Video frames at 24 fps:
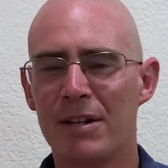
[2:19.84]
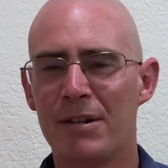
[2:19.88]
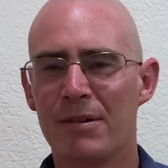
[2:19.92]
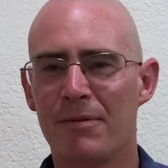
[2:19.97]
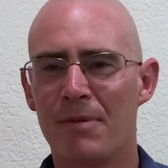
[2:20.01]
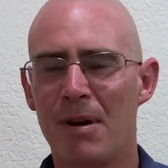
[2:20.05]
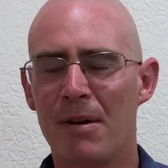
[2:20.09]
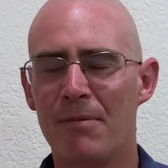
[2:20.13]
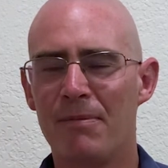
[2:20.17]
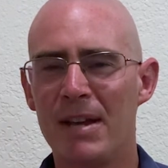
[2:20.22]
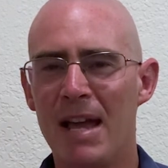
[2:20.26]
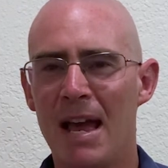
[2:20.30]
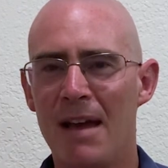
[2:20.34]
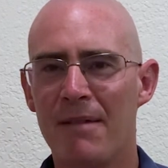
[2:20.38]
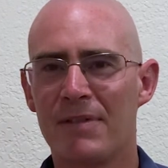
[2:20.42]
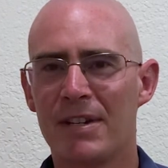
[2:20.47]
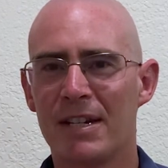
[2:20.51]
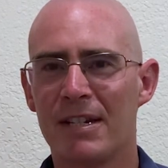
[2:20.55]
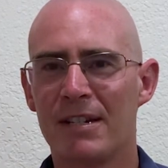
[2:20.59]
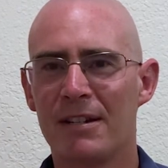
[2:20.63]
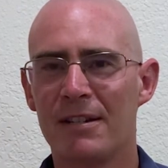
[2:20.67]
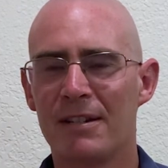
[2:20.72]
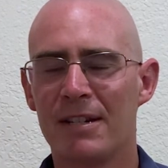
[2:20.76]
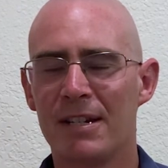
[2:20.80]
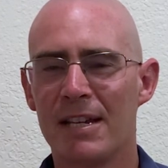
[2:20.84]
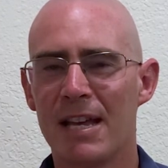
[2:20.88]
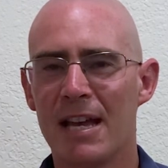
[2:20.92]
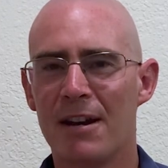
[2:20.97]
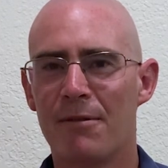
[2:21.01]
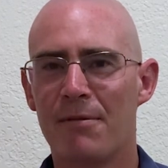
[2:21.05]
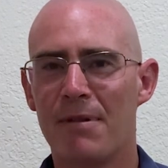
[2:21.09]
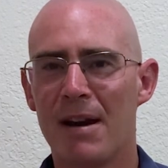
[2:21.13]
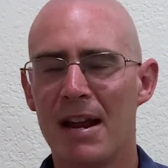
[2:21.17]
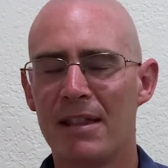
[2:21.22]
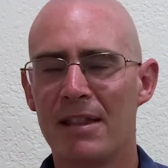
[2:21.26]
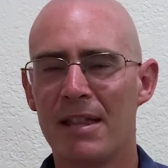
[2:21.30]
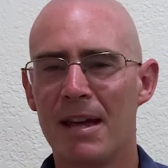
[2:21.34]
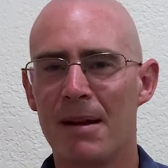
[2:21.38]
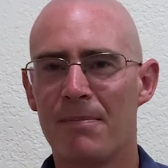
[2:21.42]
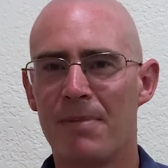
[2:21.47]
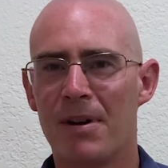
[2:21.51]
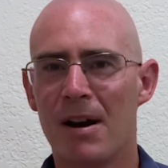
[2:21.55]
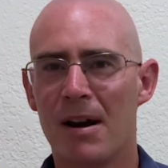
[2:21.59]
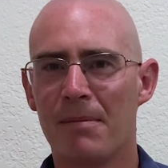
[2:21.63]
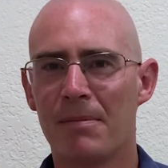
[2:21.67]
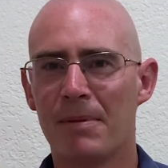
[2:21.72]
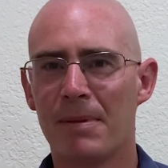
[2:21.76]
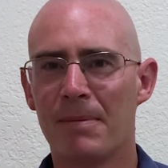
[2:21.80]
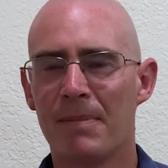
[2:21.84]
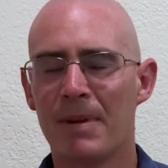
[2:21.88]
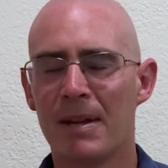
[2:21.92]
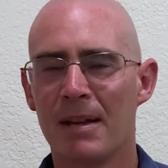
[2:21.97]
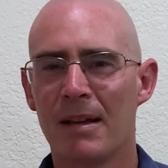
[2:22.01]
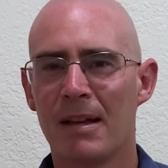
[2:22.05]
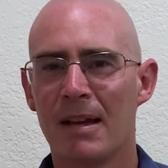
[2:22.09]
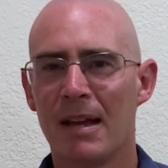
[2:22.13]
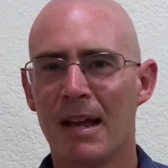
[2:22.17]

what we have to do to get around that problem